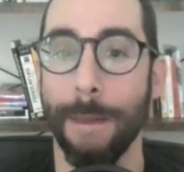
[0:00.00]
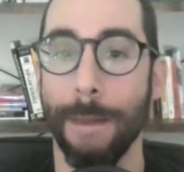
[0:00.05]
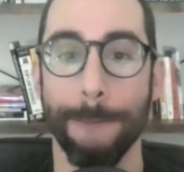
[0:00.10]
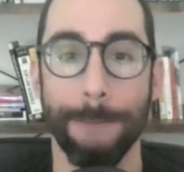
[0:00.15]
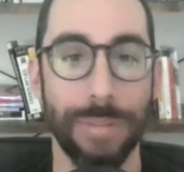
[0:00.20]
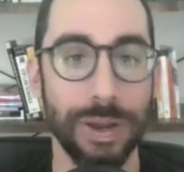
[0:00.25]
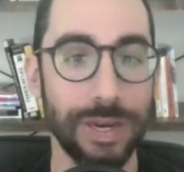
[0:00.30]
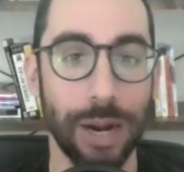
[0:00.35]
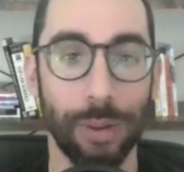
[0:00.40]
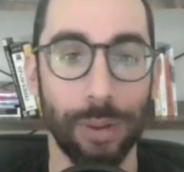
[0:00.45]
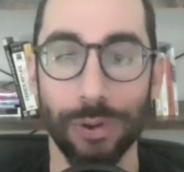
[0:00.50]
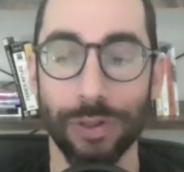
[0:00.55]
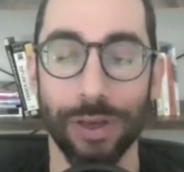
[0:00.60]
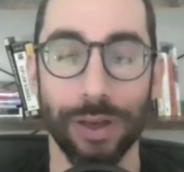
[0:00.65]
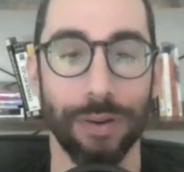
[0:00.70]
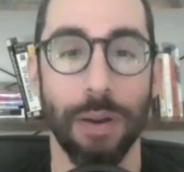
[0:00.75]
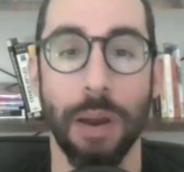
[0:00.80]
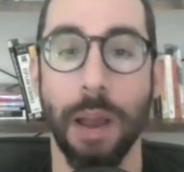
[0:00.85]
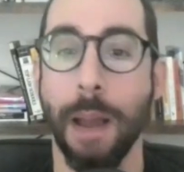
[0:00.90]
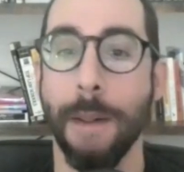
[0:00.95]
be done with
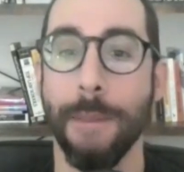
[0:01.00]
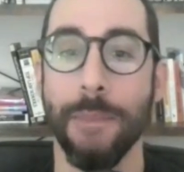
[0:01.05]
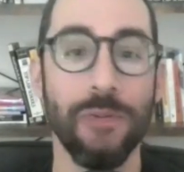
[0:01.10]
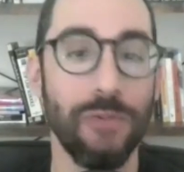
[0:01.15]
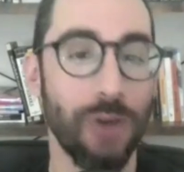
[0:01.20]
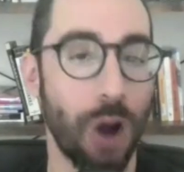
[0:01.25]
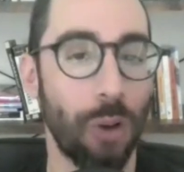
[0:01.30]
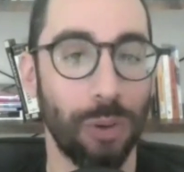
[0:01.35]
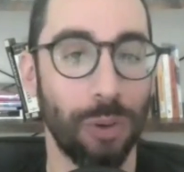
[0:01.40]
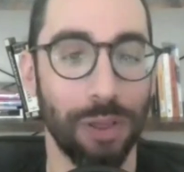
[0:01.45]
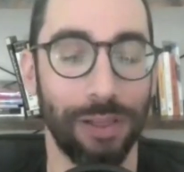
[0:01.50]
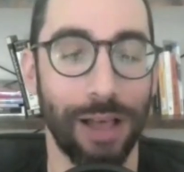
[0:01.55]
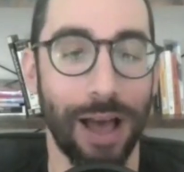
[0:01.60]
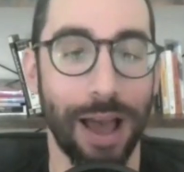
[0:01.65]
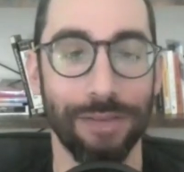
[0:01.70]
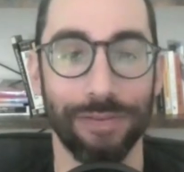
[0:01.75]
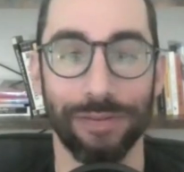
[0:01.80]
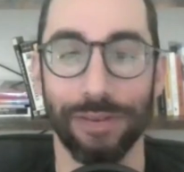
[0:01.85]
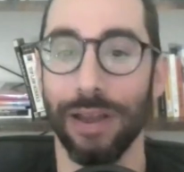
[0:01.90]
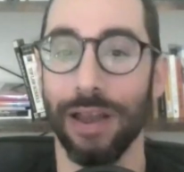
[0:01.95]
it, move on with
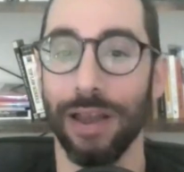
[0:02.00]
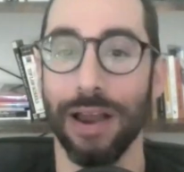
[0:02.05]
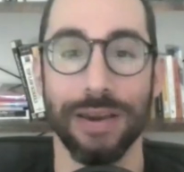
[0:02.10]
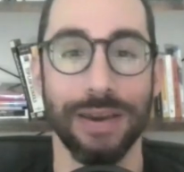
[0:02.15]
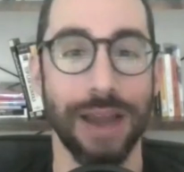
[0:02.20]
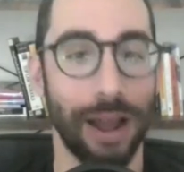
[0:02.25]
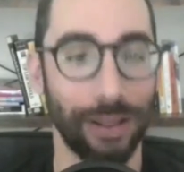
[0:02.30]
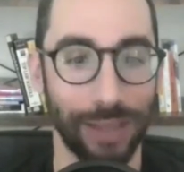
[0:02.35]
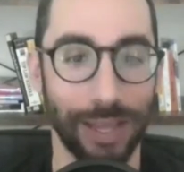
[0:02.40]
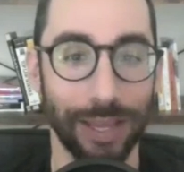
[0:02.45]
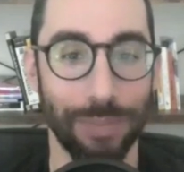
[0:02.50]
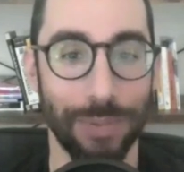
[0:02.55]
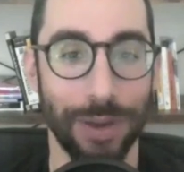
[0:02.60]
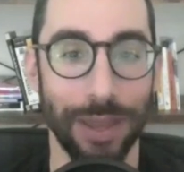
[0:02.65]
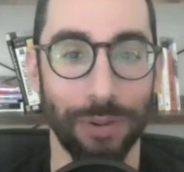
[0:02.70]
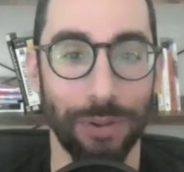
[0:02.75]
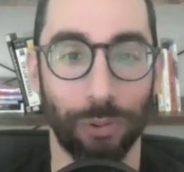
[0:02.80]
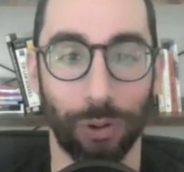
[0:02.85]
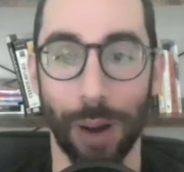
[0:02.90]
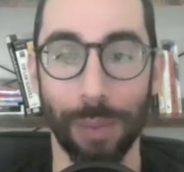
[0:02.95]
life, not like me,
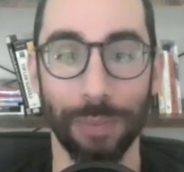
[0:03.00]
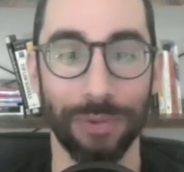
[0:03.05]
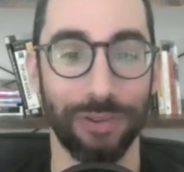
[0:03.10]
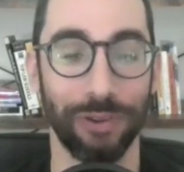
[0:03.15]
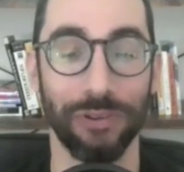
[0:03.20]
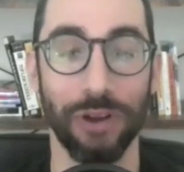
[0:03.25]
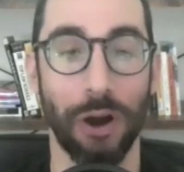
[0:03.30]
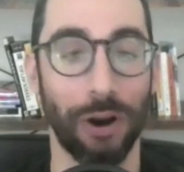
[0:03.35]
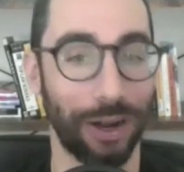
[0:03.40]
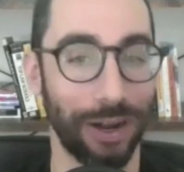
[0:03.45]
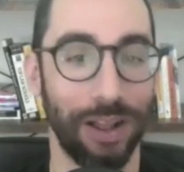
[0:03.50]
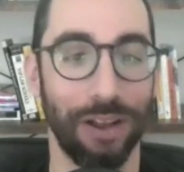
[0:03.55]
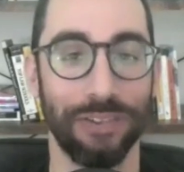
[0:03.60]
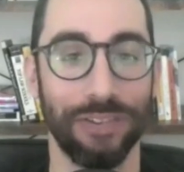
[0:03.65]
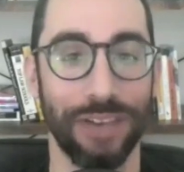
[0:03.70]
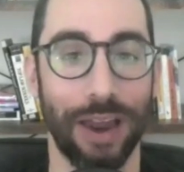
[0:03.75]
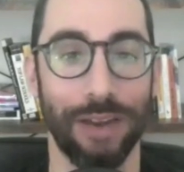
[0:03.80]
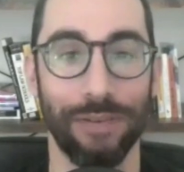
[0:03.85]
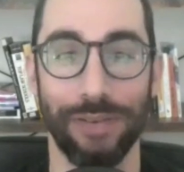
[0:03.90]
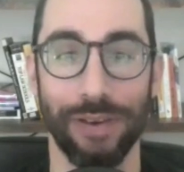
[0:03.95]
where I'm still talking
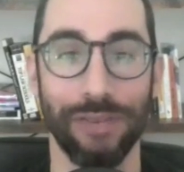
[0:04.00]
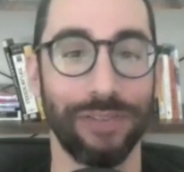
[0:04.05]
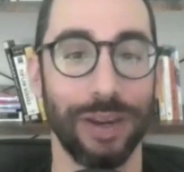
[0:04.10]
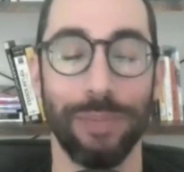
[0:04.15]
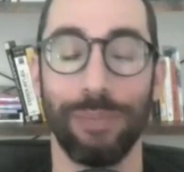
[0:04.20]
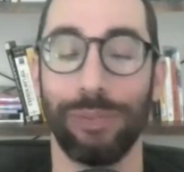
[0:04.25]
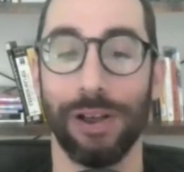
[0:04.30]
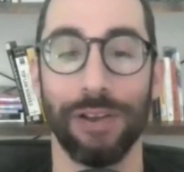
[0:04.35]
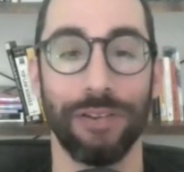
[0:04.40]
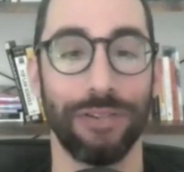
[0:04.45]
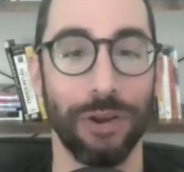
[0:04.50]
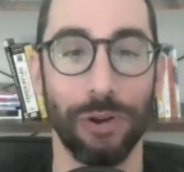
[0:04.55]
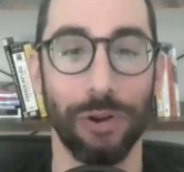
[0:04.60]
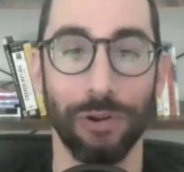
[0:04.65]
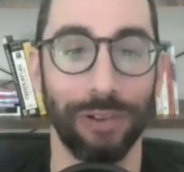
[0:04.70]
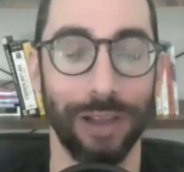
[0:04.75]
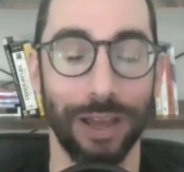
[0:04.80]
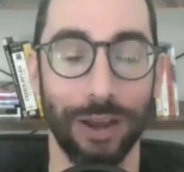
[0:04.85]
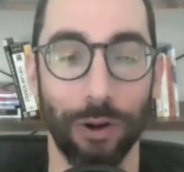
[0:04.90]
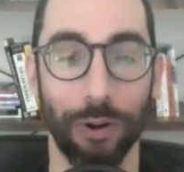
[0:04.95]
LSAT 15 plus years
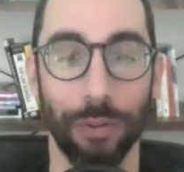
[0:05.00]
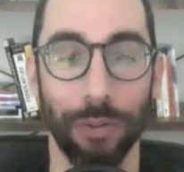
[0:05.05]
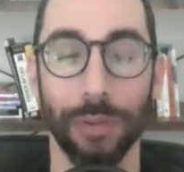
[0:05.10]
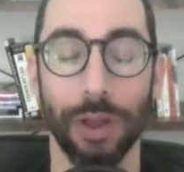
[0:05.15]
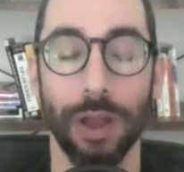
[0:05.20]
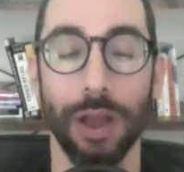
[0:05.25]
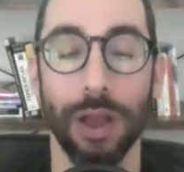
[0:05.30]
later.